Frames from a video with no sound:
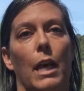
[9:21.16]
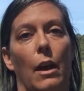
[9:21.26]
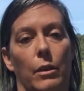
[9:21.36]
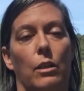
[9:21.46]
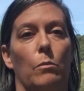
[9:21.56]

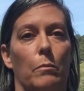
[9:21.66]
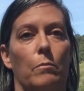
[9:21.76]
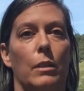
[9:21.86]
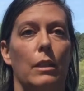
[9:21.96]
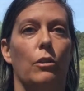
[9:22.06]
county or
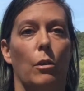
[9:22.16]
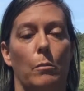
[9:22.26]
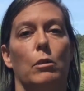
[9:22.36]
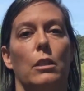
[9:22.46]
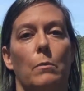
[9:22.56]
near their
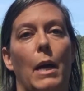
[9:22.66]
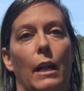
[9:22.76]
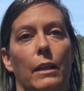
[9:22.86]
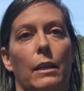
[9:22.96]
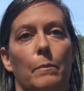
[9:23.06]

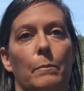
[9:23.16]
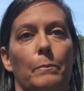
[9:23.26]
municipality.